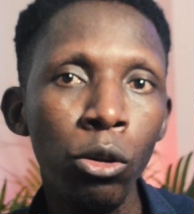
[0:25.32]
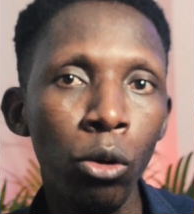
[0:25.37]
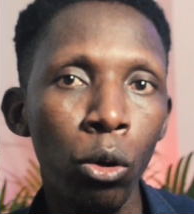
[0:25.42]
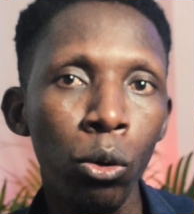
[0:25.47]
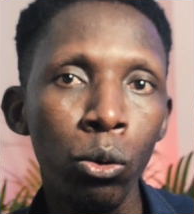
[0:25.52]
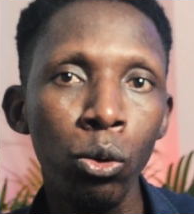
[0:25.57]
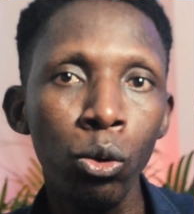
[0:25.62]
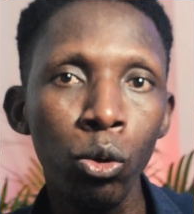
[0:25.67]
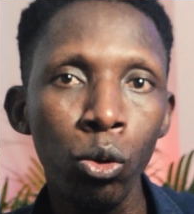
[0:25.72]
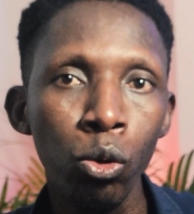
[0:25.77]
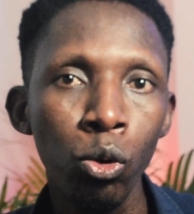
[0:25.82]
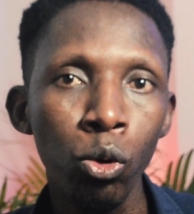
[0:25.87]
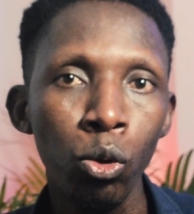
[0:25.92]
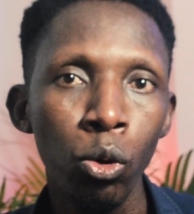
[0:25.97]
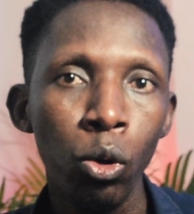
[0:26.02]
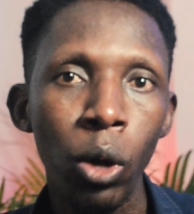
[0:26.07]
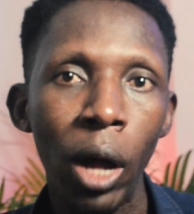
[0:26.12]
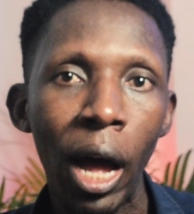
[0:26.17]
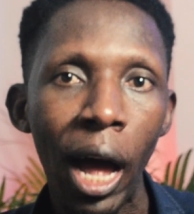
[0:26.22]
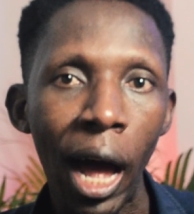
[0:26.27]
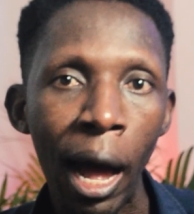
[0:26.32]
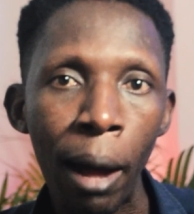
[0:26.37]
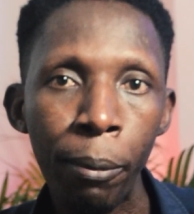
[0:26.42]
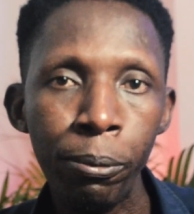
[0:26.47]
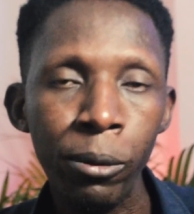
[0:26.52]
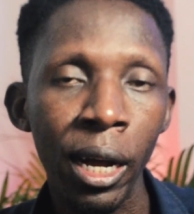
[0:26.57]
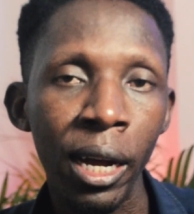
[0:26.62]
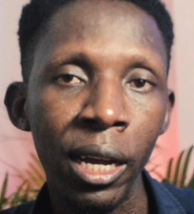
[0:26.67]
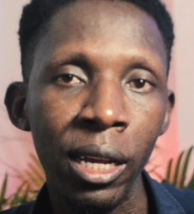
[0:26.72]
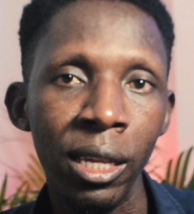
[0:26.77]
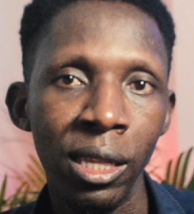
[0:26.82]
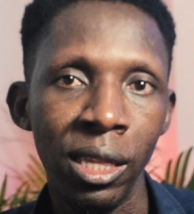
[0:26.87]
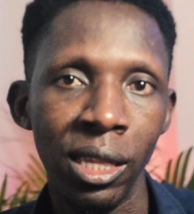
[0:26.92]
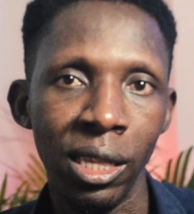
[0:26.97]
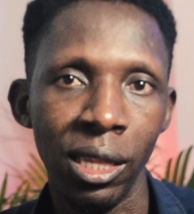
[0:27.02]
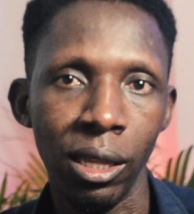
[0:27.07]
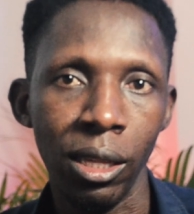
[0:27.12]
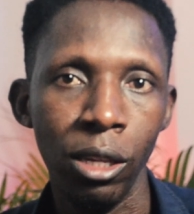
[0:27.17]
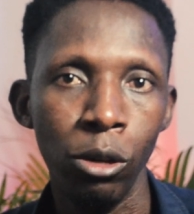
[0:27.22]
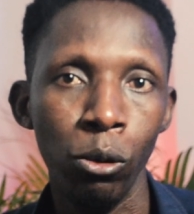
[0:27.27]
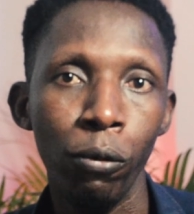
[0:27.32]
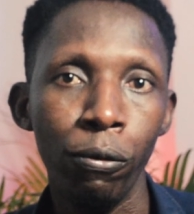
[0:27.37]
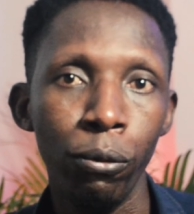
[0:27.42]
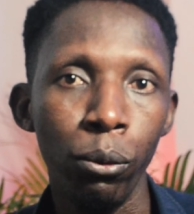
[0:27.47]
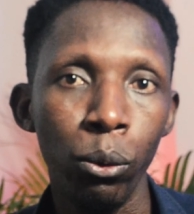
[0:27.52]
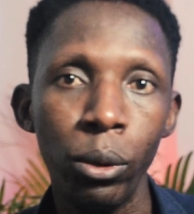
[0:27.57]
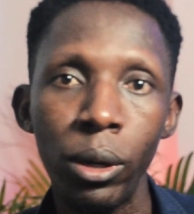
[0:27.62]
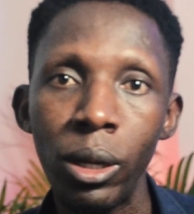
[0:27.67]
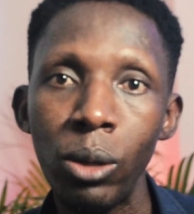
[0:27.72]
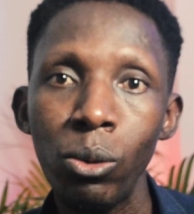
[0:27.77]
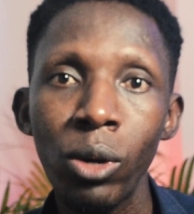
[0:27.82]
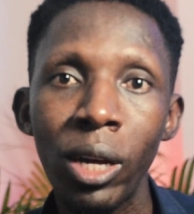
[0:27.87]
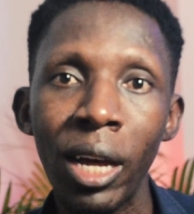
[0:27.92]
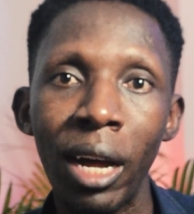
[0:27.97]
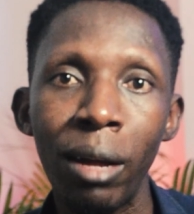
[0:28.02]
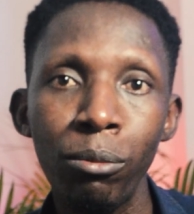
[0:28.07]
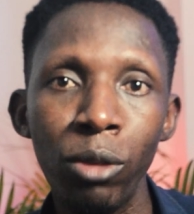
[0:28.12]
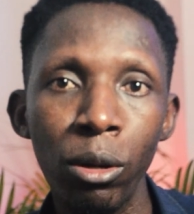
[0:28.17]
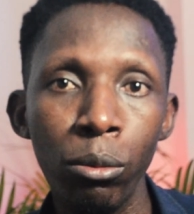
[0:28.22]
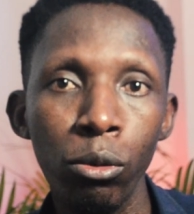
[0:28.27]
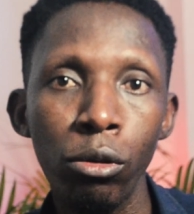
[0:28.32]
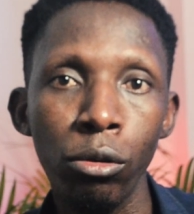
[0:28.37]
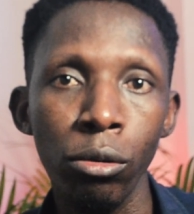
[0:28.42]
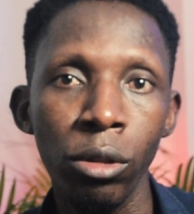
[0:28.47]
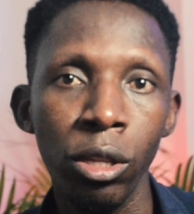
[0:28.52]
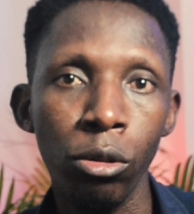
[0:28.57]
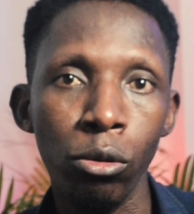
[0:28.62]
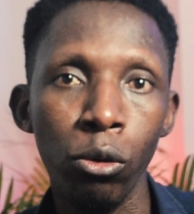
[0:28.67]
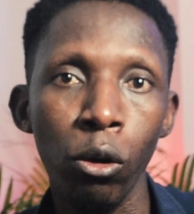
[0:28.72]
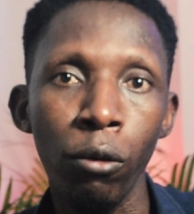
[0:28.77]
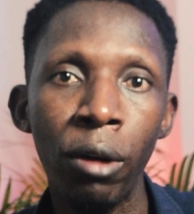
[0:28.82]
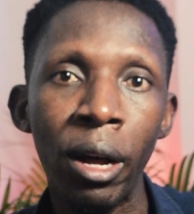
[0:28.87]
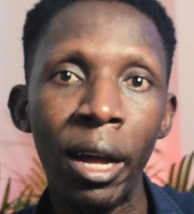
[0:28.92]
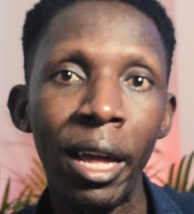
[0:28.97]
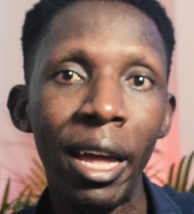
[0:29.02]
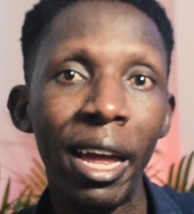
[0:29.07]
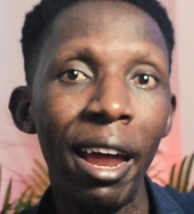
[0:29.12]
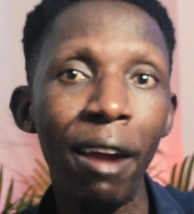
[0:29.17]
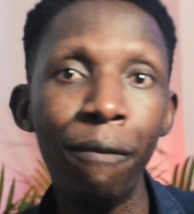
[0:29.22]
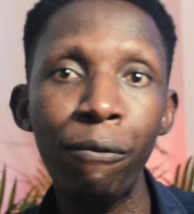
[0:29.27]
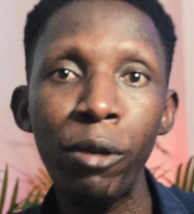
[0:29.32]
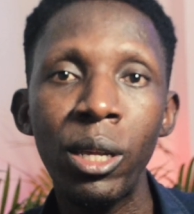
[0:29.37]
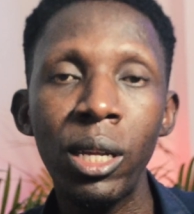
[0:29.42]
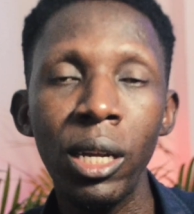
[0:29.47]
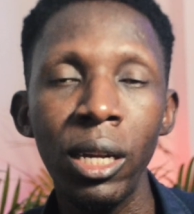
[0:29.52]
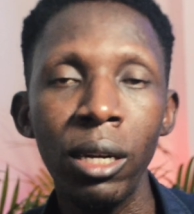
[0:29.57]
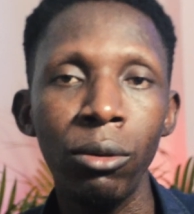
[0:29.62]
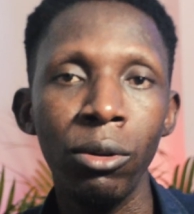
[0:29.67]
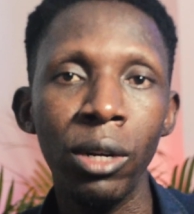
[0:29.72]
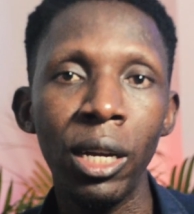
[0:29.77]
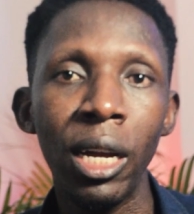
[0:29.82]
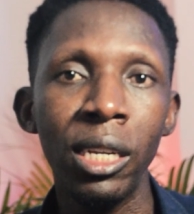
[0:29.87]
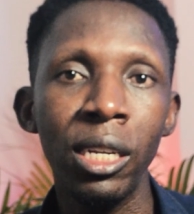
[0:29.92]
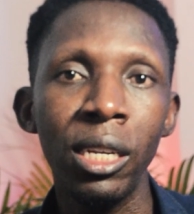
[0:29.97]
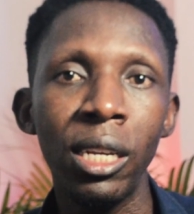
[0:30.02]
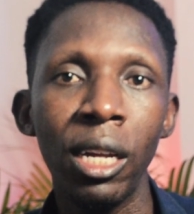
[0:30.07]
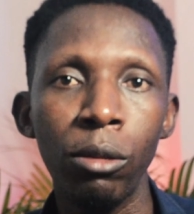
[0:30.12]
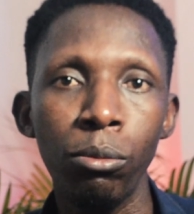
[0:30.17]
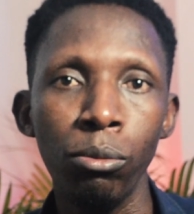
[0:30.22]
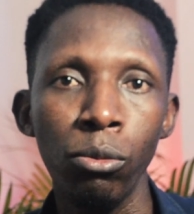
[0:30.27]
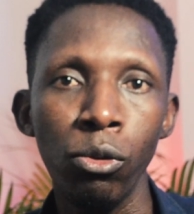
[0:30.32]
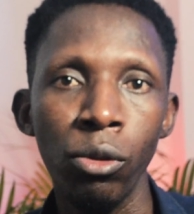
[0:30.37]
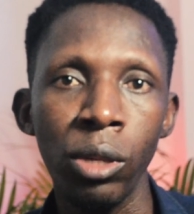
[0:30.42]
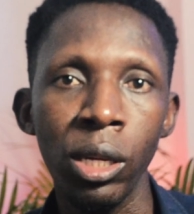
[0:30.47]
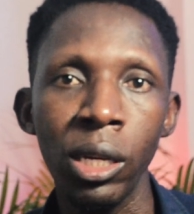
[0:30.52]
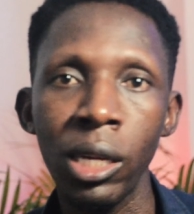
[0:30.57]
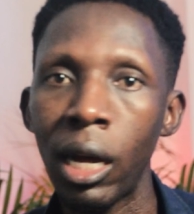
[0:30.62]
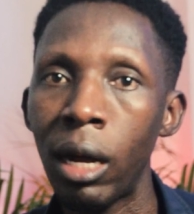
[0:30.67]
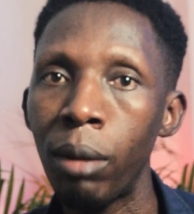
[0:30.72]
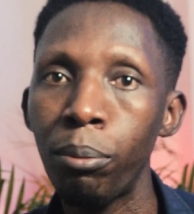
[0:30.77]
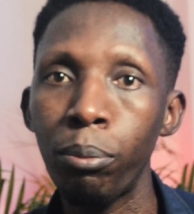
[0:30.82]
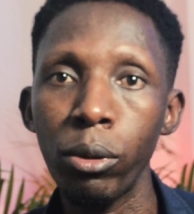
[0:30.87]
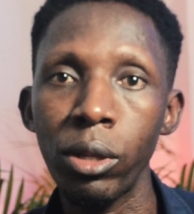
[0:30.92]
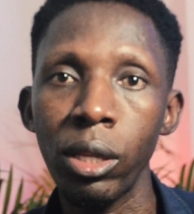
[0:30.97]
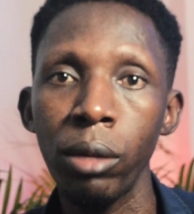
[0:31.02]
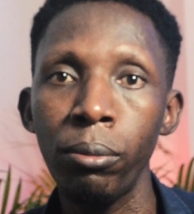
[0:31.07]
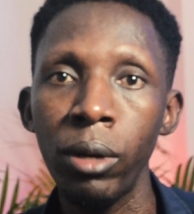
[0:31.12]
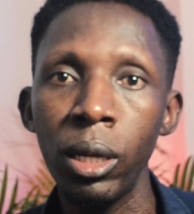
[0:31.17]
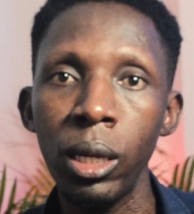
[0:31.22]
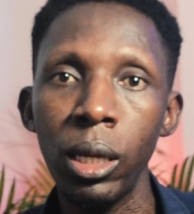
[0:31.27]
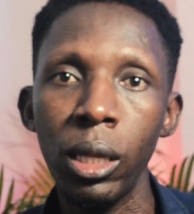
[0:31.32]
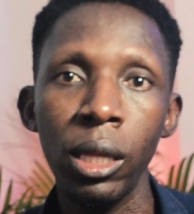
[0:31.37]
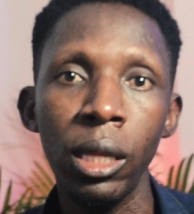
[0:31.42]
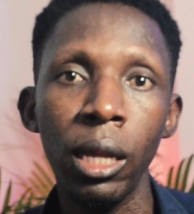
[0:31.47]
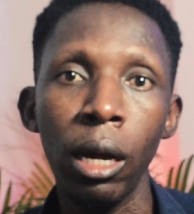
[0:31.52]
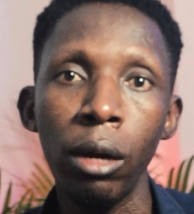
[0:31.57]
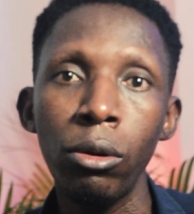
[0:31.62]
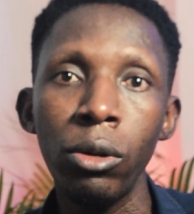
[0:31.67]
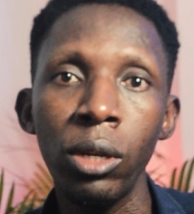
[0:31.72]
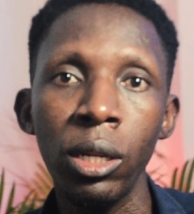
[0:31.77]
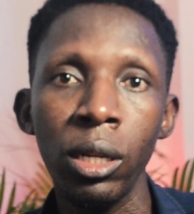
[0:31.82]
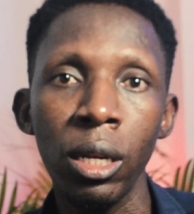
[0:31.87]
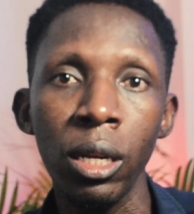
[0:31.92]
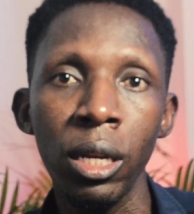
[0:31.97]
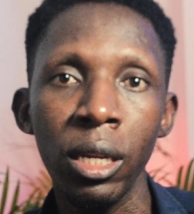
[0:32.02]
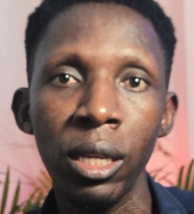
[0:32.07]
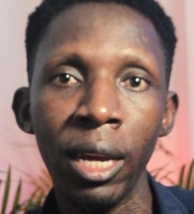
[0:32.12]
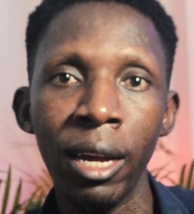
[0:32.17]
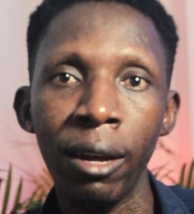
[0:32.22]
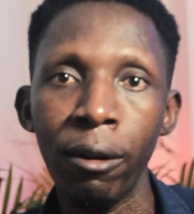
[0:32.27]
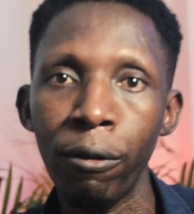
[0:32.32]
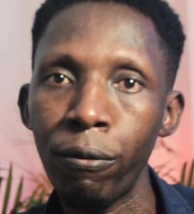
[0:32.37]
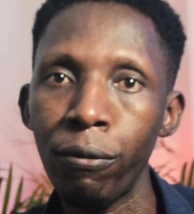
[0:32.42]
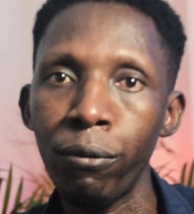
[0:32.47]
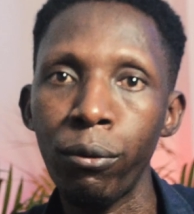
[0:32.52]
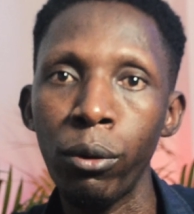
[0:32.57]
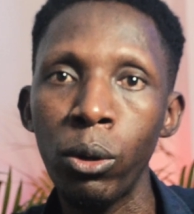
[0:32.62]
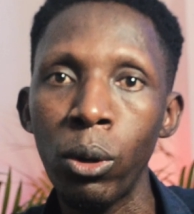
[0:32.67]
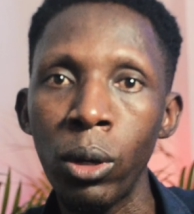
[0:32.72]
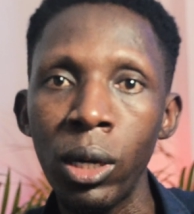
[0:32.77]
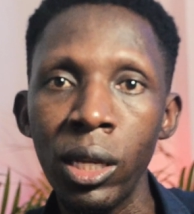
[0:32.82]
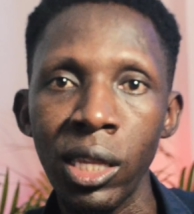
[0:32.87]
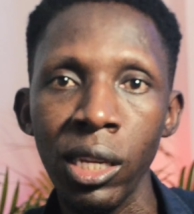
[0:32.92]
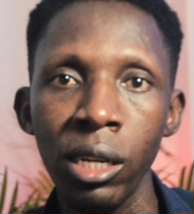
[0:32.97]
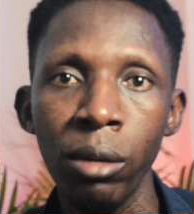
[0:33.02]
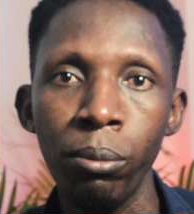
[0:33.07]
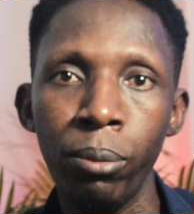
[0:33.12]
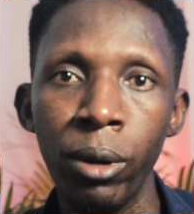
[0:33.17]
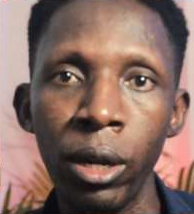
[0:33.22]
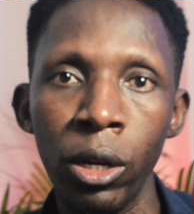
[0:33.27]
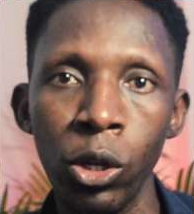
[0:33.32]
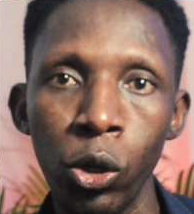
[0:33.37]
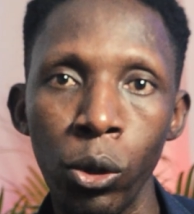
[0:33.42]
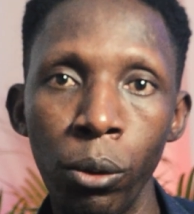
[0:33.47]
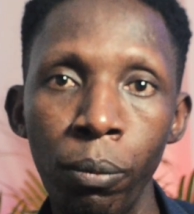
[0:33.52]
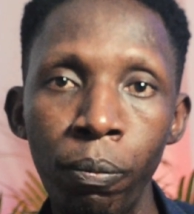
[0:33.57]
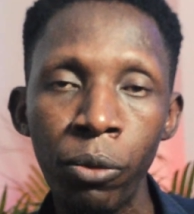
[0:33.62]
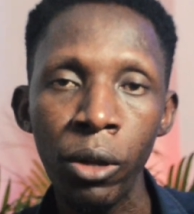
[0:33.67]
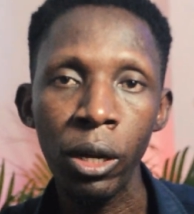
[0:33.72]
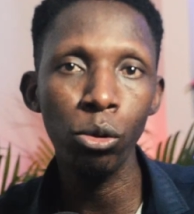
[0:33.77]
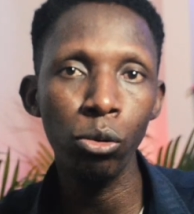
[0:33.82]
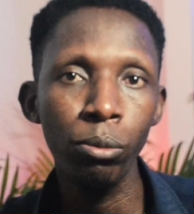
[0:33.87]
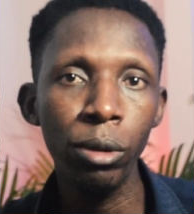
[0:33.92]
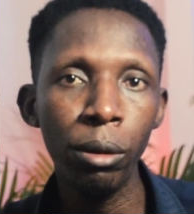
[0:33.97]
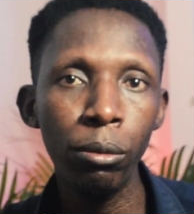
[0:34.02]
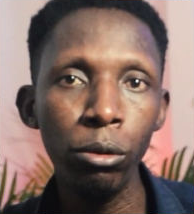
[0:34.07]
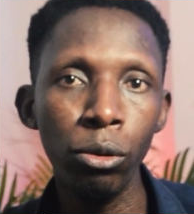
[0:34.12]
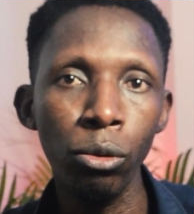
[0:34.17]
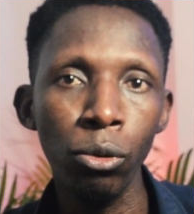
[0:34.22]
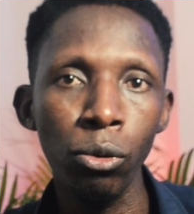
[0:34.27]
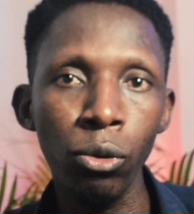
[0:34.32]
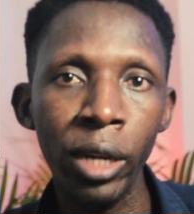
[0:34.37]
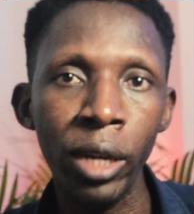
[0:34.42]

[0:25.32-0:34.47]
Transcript: your Google app that is in your phone, you can be able to discover everything regarding that music and possibly download it later for your listening pleasure. To be able to do